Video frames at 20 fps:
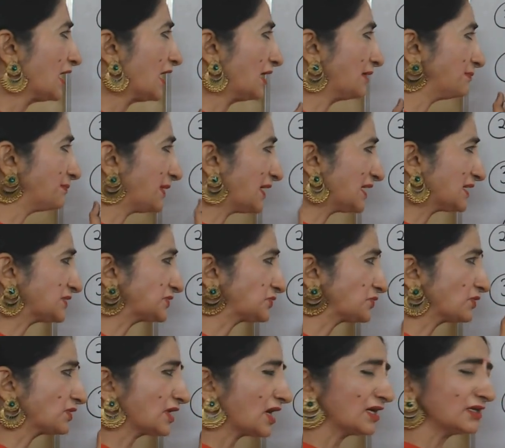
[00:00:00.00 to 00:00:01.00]
And based
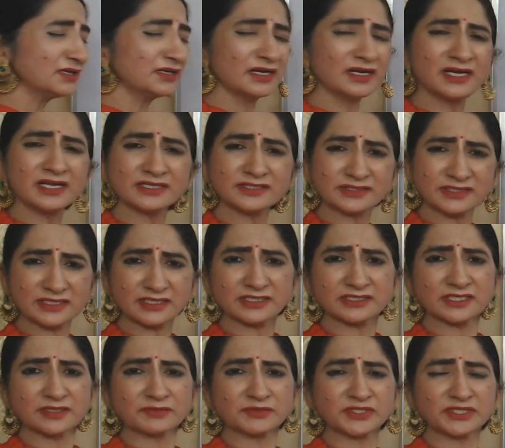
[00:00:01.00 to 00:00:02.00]
on unrealistic
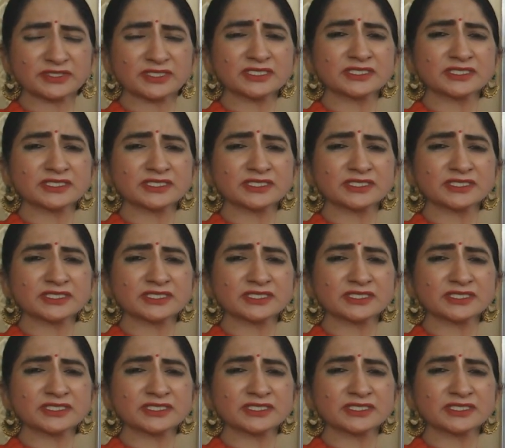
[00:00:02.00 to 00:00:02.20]
assumption,